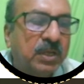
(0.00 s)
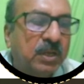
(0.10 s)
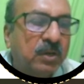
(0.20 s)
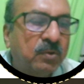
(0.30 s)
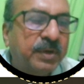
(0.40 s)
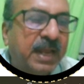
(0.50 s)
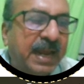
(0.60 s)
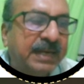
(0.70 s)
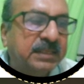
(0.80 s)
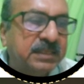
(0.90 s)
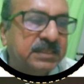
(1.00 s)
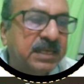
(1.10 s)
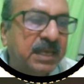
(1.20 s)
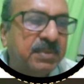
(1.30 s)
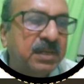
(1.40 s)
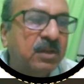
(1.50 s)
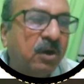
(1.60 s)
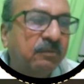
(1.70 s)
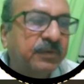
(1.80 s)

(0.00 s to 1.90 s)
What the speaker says: look at the table of